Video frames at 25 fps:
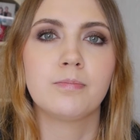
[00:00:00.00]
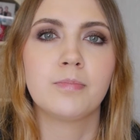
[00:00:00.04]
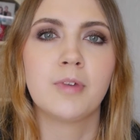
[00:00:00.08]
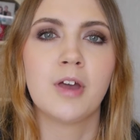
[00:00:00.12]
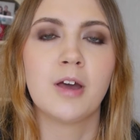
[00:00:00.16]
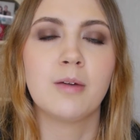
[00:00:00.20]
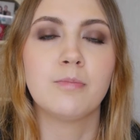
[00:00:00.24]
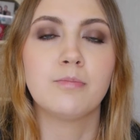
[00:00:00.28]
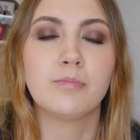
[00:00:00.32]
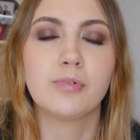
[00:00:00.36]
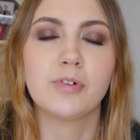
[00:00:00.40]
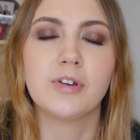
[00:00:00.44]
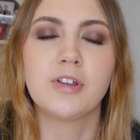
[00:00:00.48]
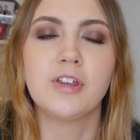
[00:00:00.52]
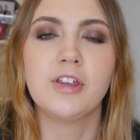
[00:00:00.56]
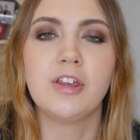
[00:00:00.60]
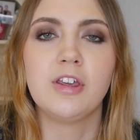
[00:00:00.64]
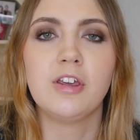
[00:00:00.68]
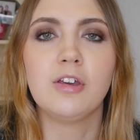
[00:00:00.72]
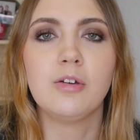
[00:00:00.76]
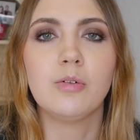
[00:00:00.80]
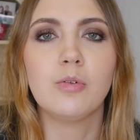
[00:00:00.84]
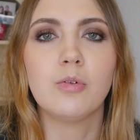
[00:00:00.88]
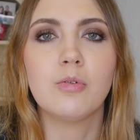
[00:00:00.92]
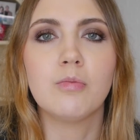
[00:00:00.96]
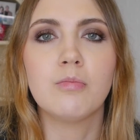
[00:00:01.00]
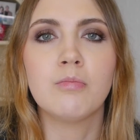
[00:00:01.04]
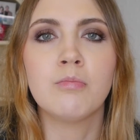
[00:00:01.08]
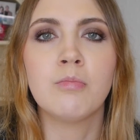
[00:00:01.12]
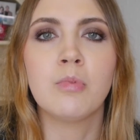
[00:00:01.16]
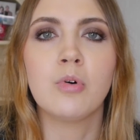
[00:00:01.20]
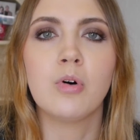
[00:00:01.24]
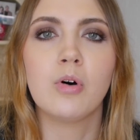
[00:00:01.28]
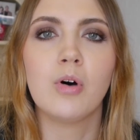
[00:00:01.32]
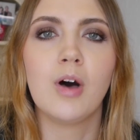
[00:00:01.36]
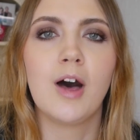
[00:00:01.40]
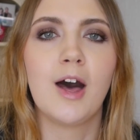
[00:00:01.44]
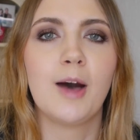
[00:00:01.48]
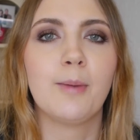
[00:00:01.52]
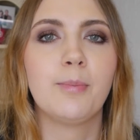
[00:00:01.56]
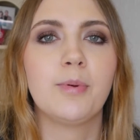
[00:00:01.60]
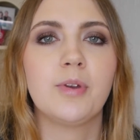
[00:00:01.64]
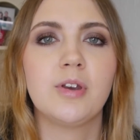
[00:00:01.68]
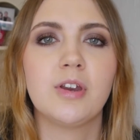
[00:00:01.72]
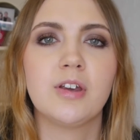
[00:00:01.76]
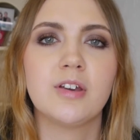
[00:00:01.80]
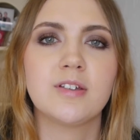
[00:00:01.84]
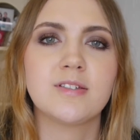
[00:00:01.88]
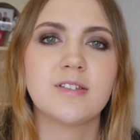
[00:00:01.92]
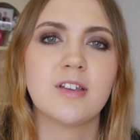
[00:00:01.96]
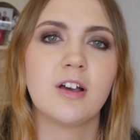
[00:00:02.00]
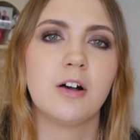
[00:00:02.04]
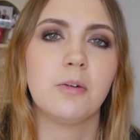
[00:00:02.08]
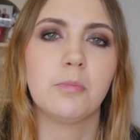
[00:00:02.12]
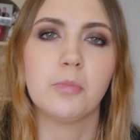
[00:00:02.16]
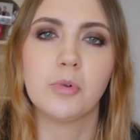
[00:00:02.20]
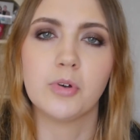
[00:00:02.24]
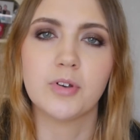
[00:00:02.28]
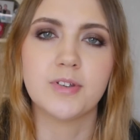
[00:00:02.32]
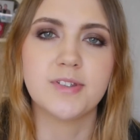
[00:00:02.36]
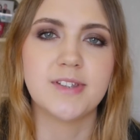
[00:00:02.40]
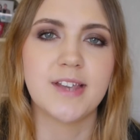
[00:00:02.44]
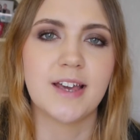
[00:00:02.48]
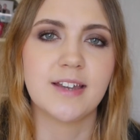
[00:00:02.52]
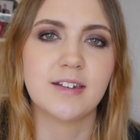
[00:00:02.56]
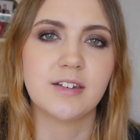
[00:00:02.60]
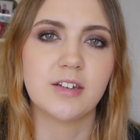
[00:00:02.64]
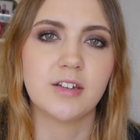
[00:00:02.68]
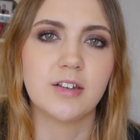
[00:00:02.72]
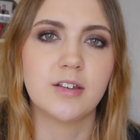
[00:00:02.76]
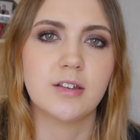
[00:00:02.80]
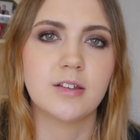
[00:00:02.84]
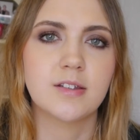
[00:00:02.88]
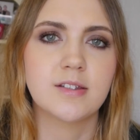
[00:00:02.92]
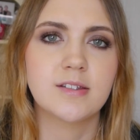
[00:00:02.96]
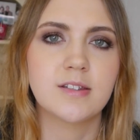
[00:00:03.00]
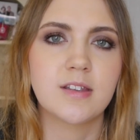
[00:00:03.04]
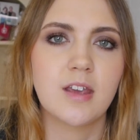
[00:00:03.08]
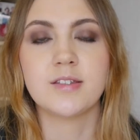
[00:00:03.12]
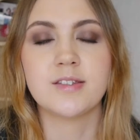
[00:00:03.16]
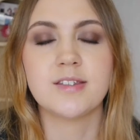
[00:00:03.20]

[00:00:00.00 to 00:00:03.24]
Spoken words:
can bring you more happiness or more sadness.